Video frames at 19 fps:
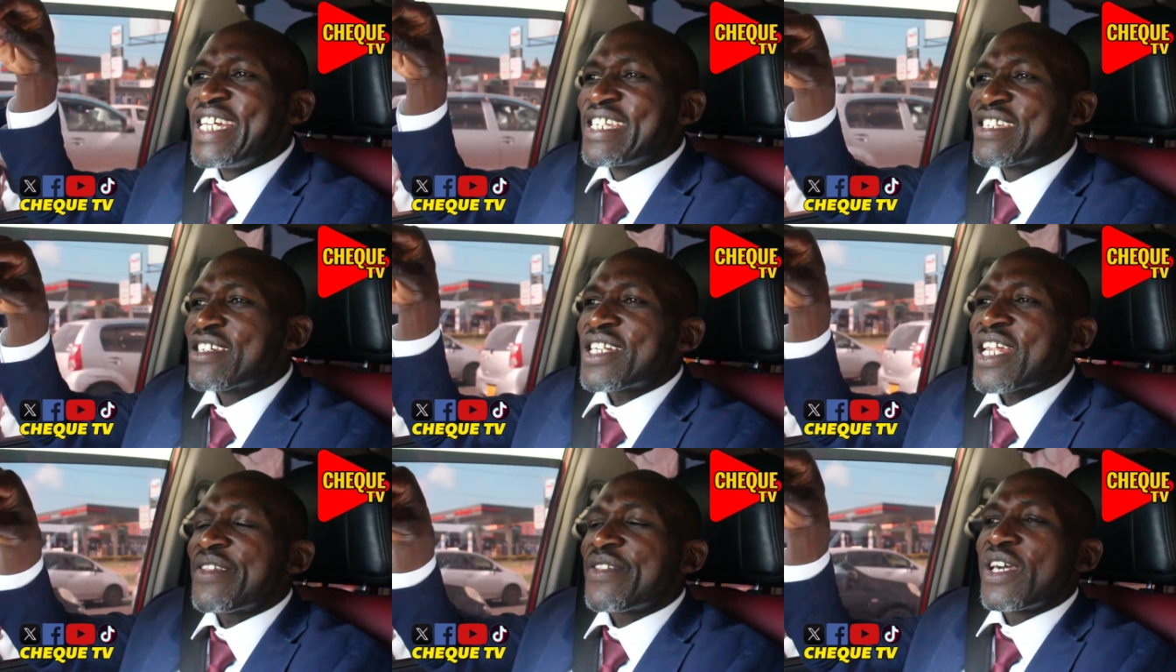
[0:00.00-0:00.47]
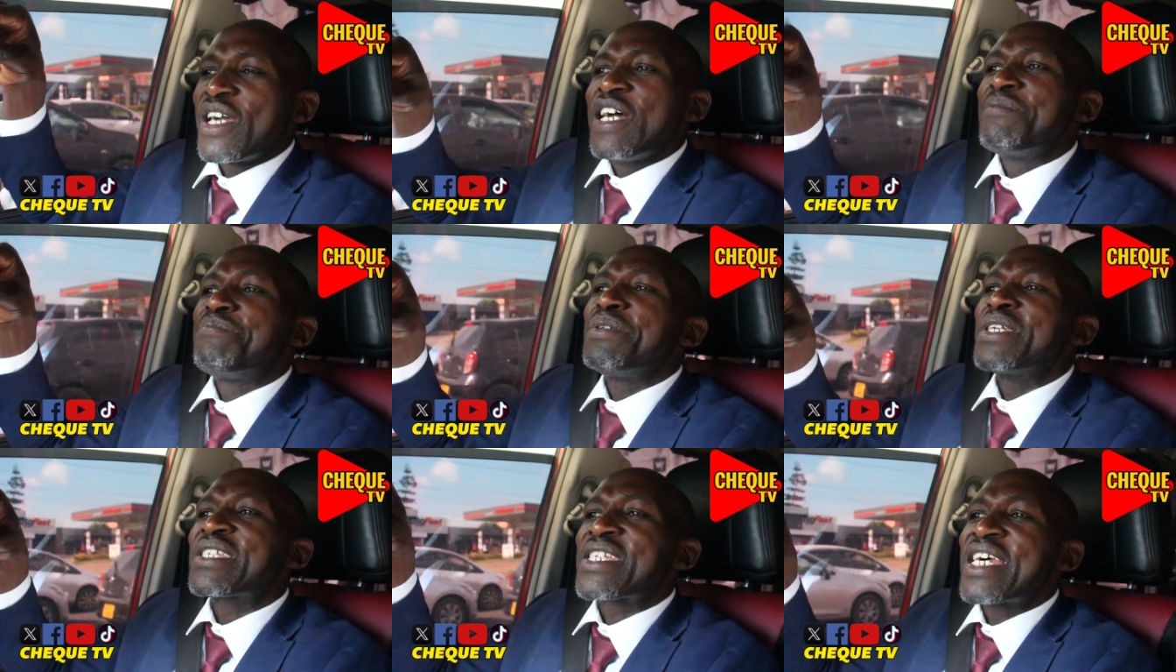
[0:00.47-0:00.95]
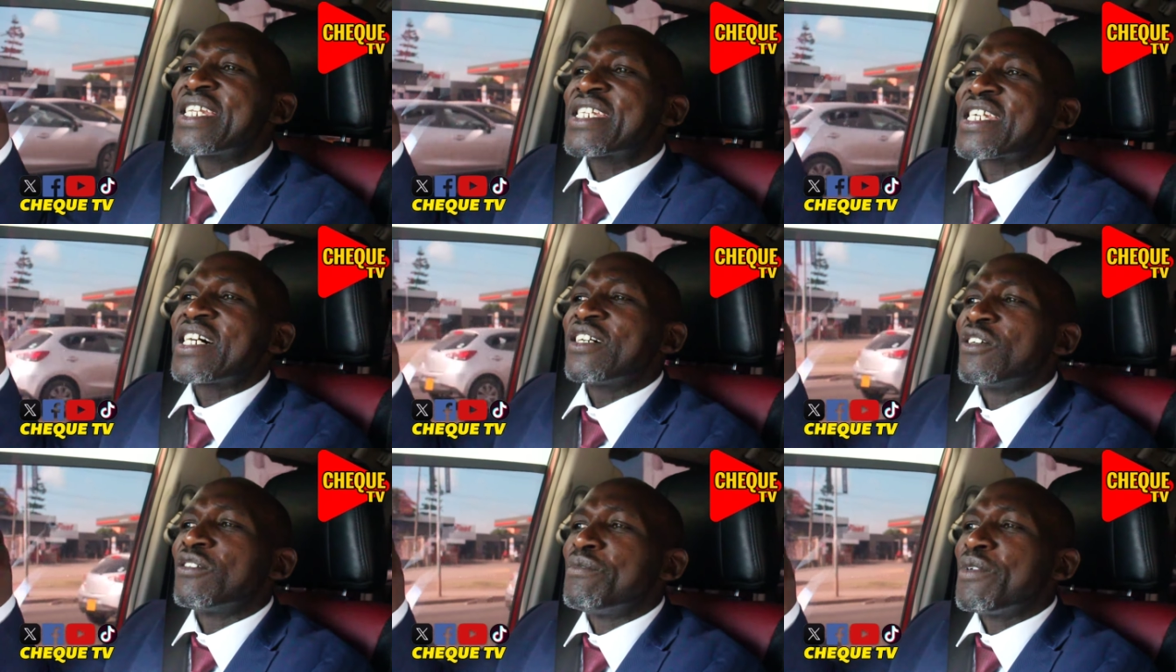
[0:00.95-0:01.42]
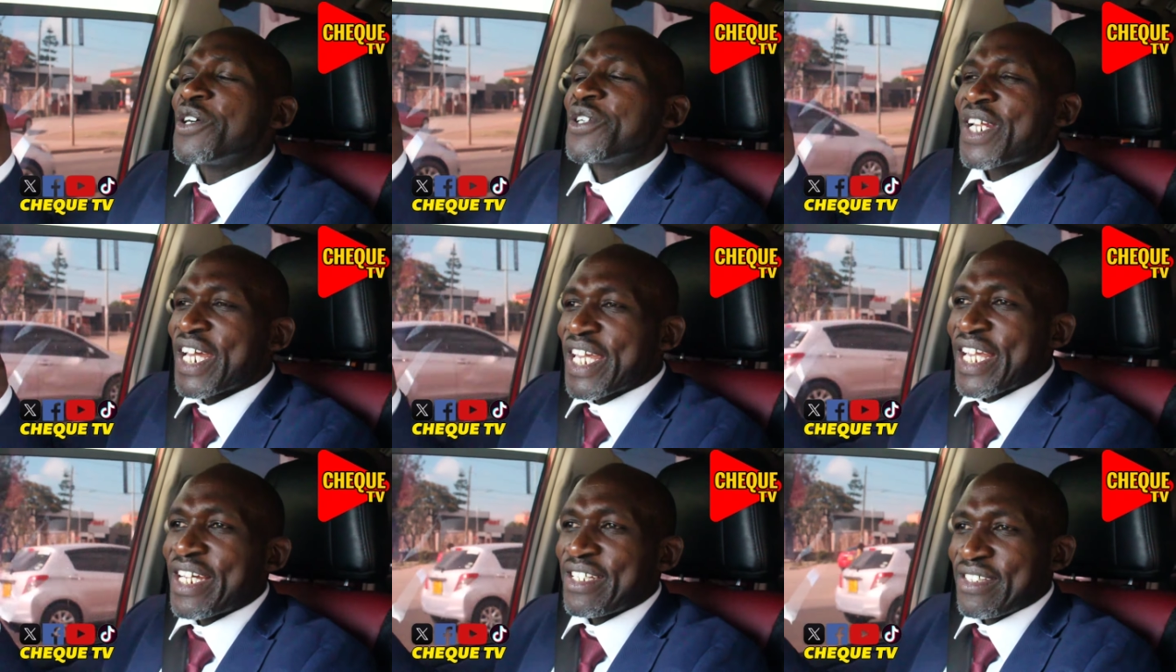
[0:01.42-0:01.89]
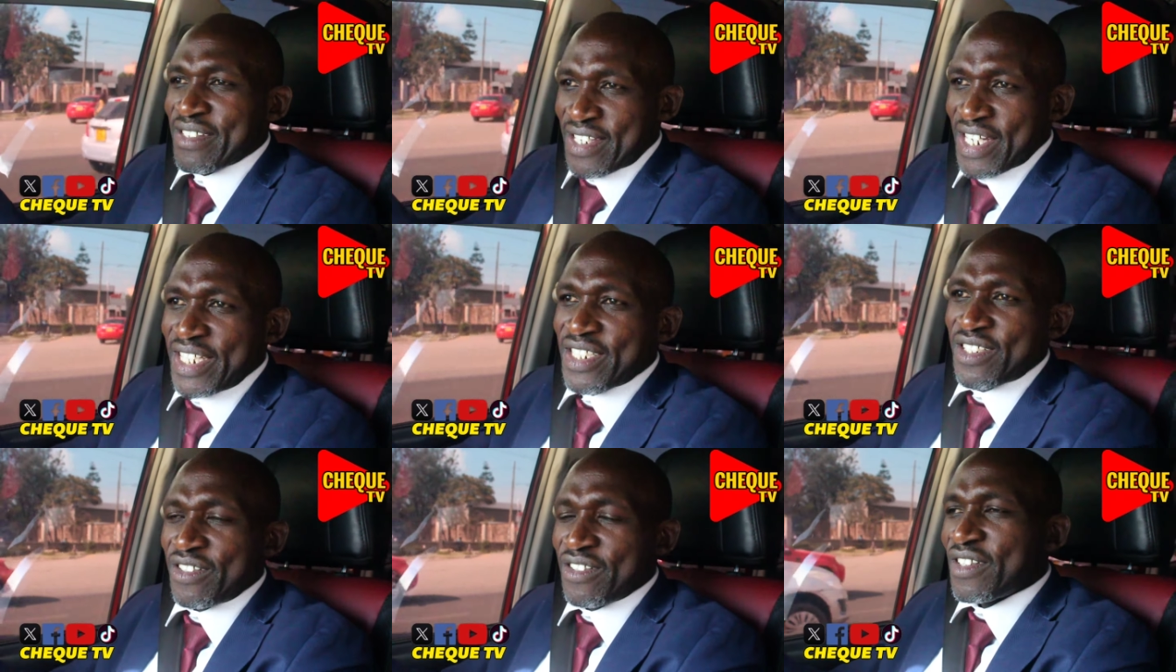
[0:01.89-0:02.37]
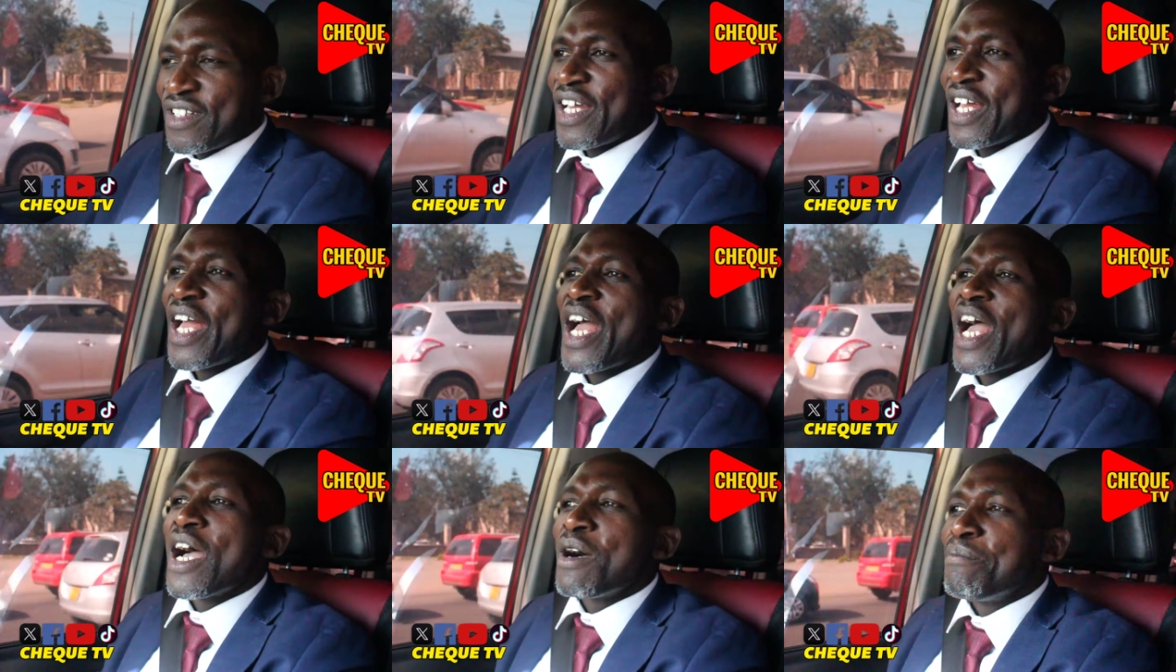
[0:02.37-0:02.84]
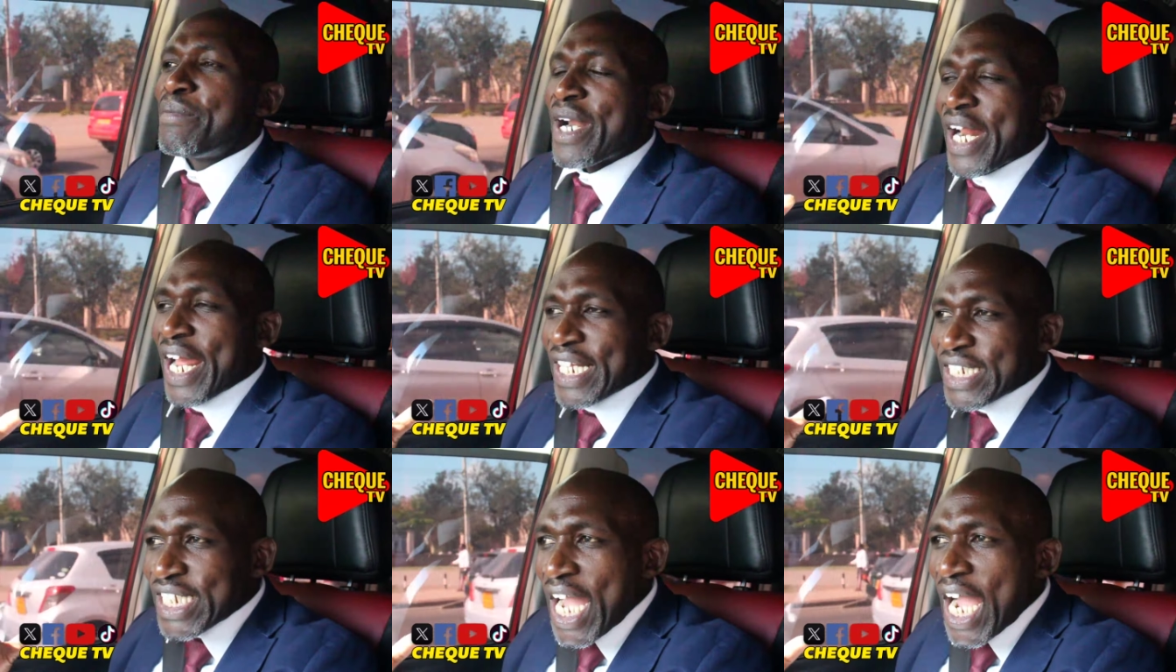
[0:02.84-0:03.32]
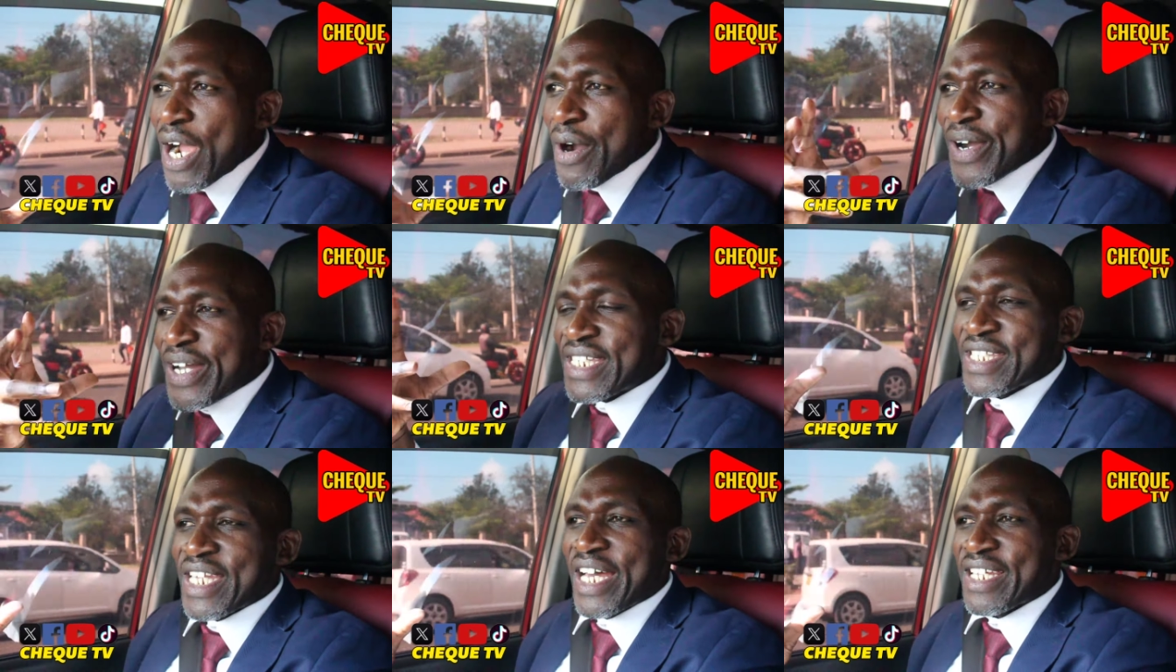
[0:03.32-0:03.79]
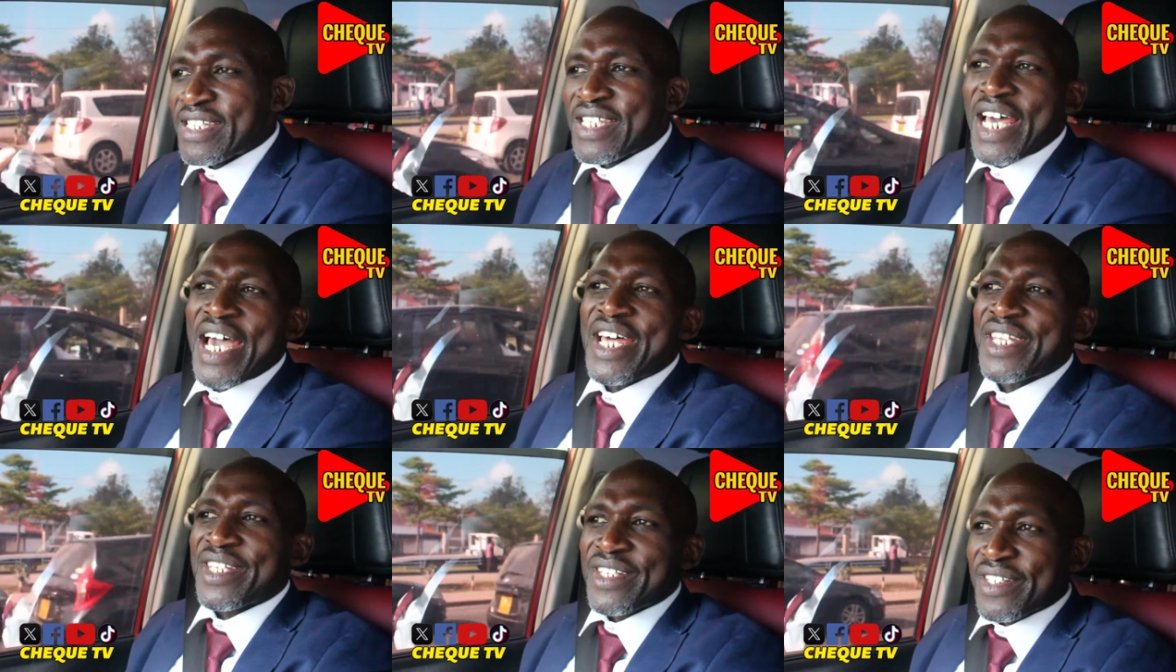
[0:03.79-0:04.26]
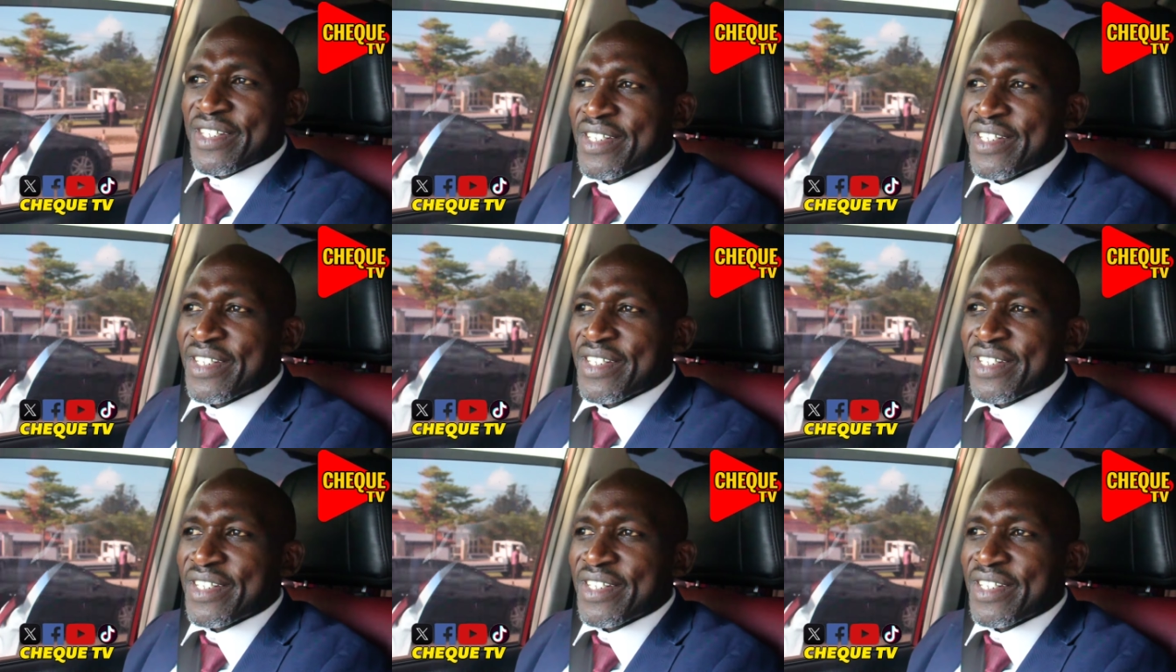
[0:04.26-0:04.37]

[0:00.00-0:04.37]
it's not at the epicenter of Mount Kenya discussion. But Gachagua is their son.